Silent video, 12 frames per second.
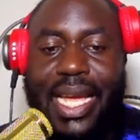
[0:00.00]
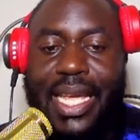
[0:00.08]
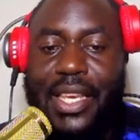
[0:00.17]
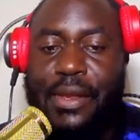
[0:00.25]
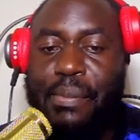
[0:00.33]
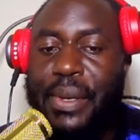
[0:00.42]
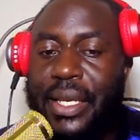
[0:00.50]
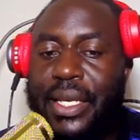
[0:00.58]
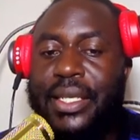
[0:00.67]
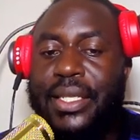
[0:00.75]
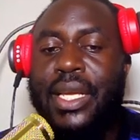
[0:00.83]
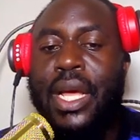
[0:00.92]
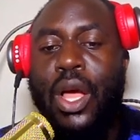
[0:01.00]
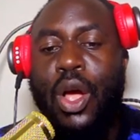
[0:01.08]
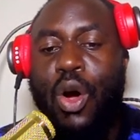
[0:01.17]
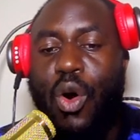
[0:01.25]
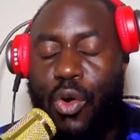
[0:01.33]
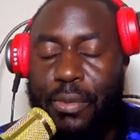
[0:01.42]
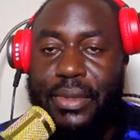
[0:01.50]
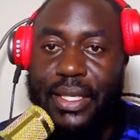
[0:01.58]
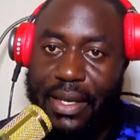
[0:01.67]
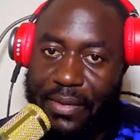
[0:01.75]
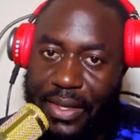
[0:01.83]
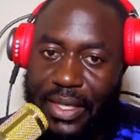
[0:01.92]
independent
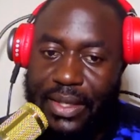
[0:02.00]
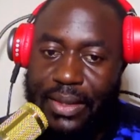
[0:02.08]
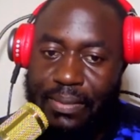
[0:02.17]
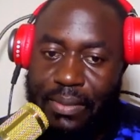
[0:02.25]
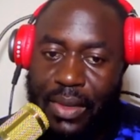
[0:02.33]
observers.